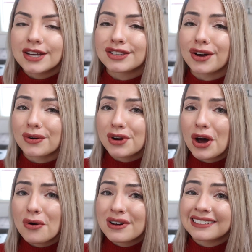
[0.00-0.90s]
So
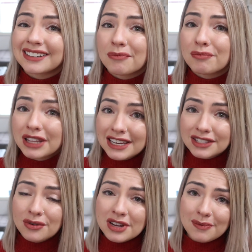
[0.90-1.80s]
no, please
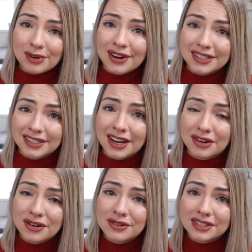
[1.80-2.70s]
don't keep your crested
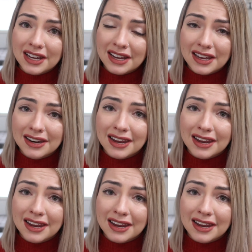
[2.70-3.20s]
geckos in